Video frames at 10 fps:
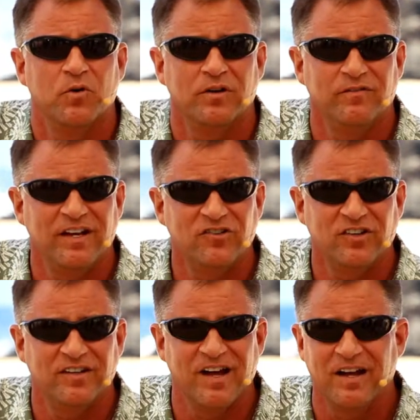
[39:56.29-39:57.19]

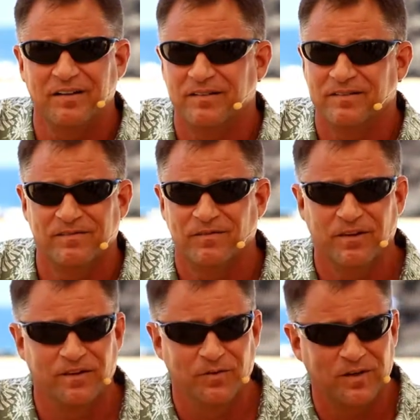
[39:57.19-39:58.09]
motivation not
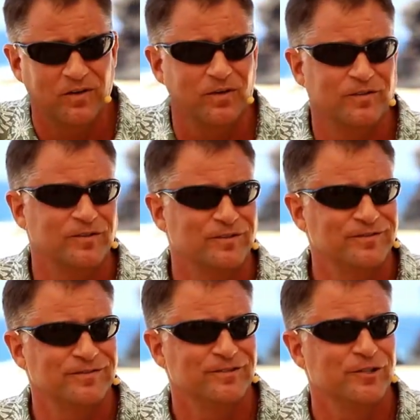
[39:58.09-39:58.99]
what you would call
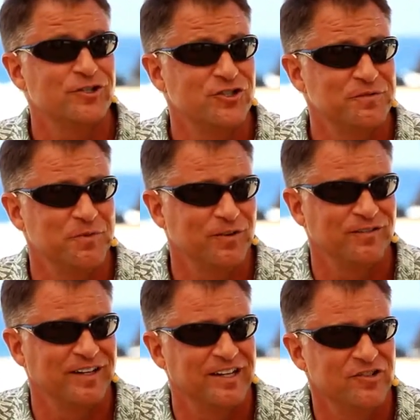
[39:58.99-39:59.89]
Christian
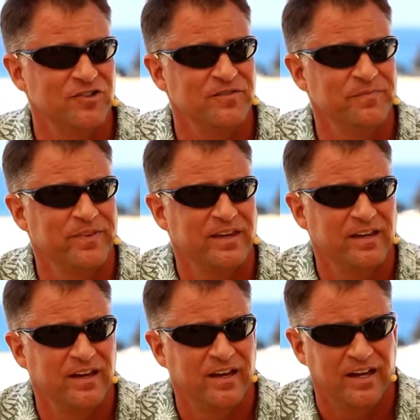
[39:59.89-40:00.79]
motivation.
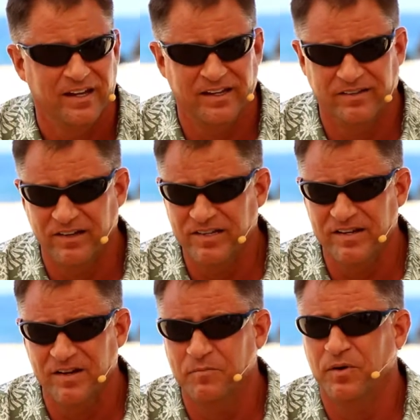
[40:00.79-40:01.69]
And it does
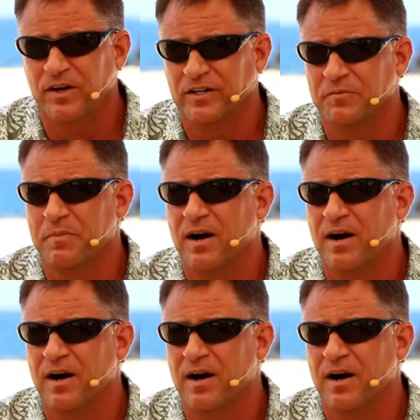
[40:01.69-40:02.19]
a number on your